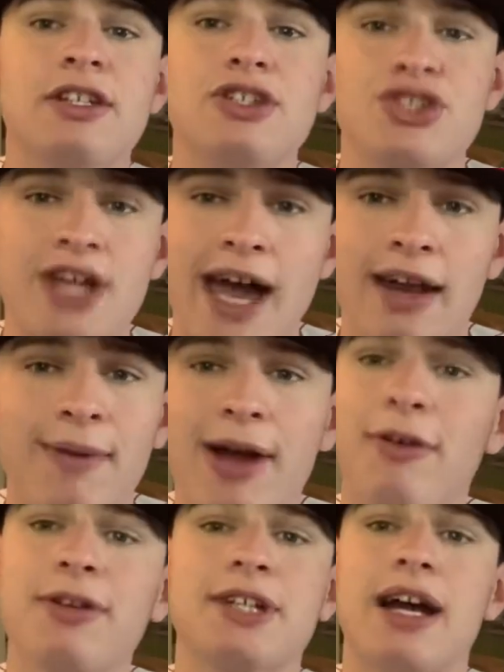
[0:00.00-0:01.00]
channel, my
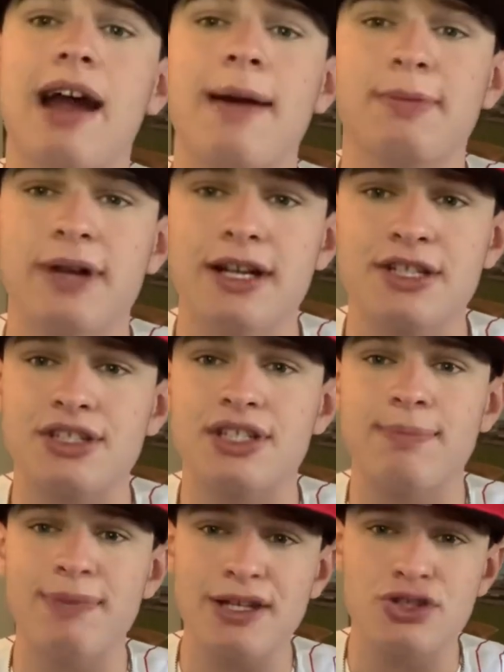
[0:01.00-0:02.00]
whole entire operations.
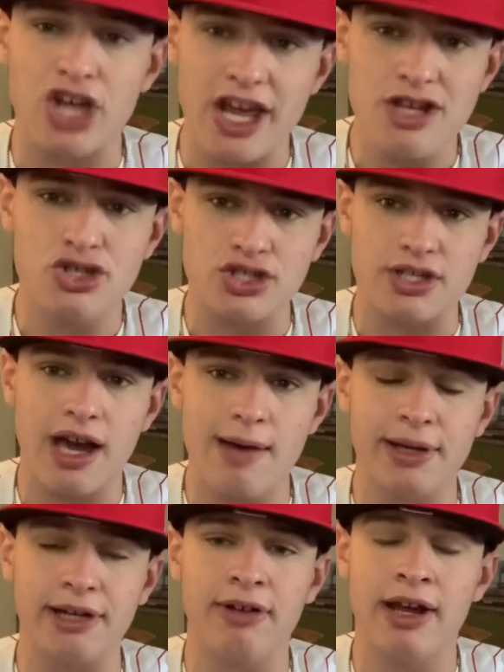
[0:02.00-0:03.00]
A big change is
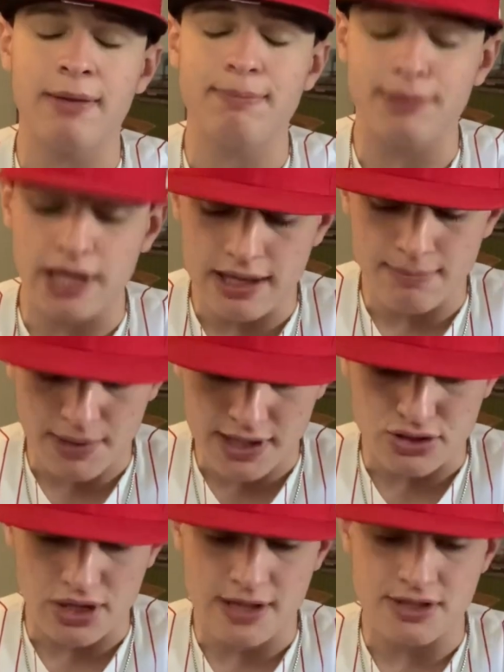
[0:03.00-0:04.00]
coming, right? A
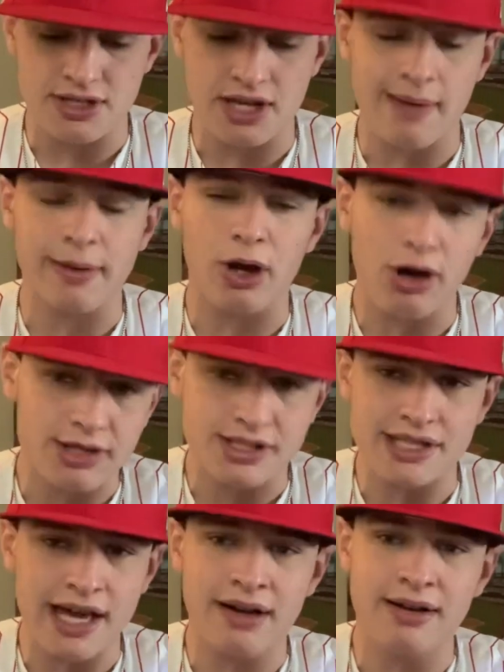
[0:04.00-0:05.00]
big change is coming on
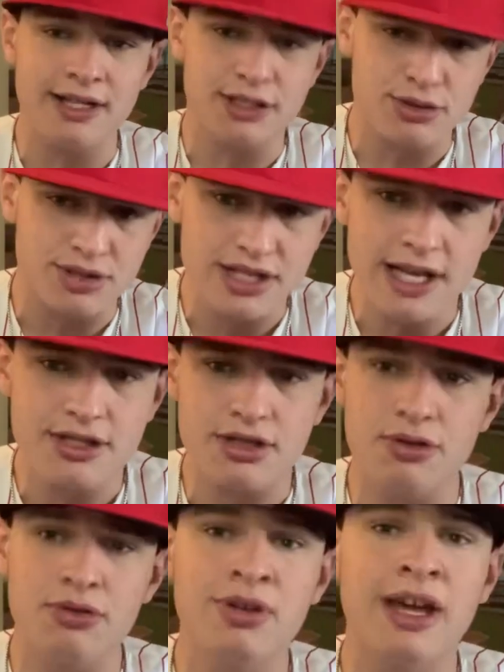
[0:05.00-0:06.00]
Saturday. So stay
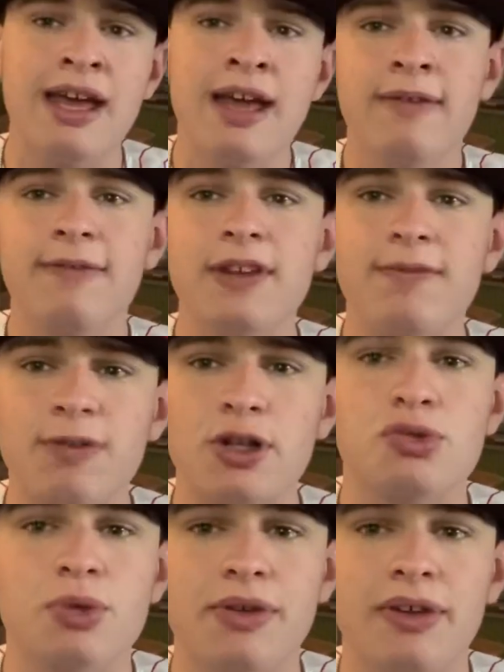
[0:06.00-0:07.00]
tuned for the
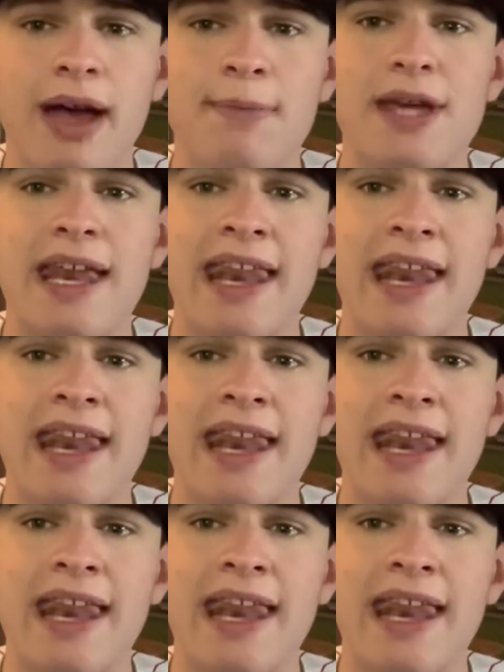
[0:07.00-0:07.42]
first weekly update